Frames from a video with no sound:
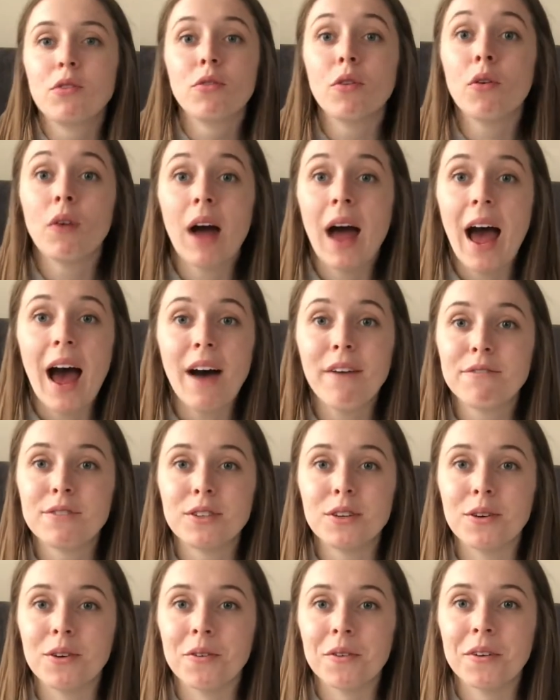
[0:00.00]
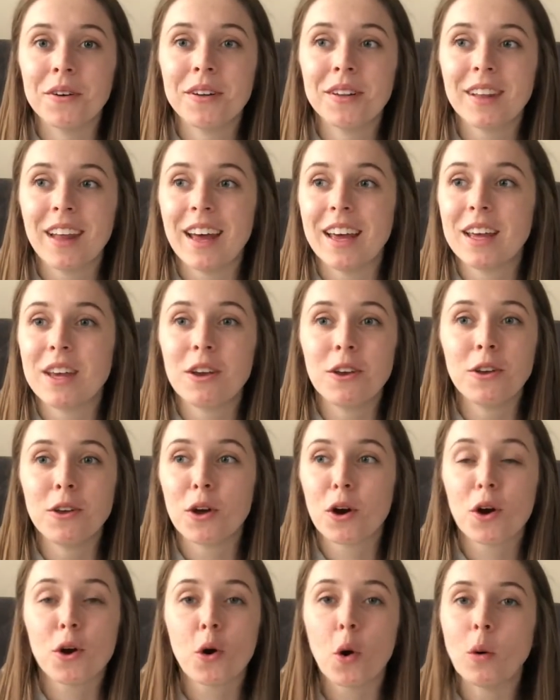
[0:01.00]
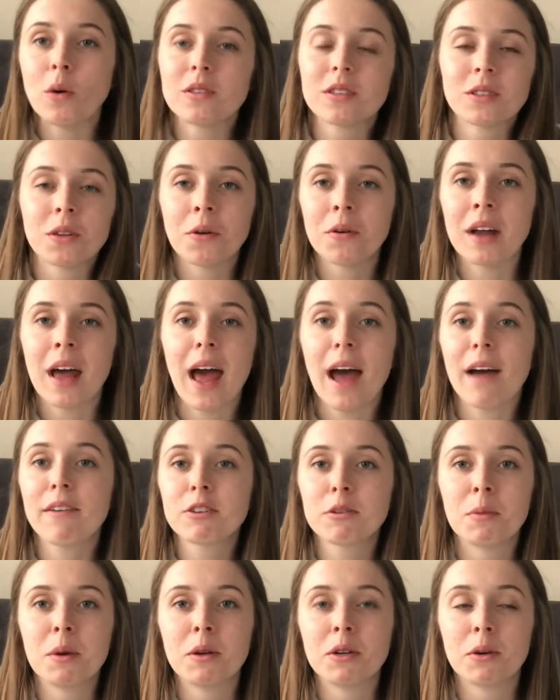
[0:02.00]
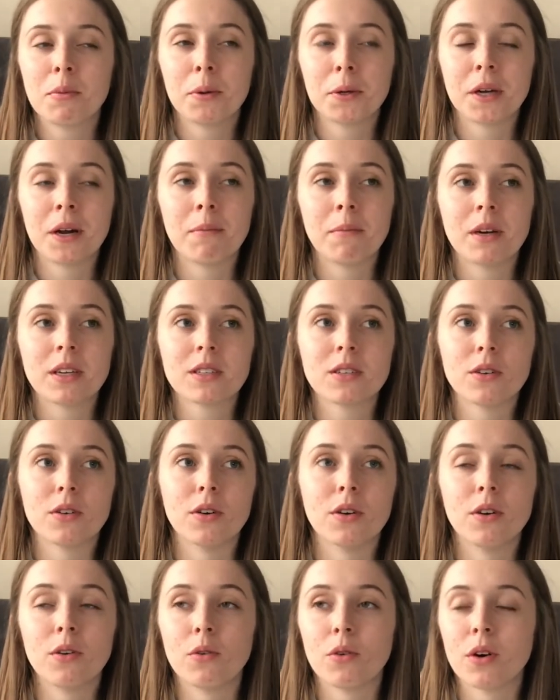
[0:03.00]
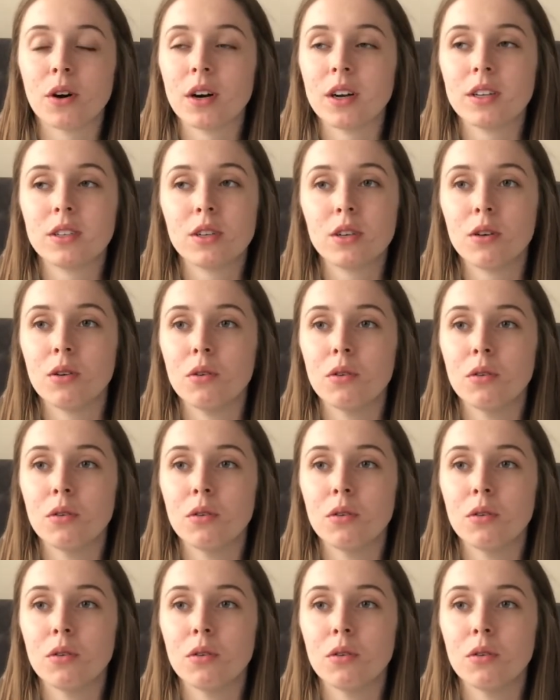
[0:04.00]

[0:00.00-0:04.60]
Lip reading: don't have to. Like, your goals don't have to be to put on muscle or to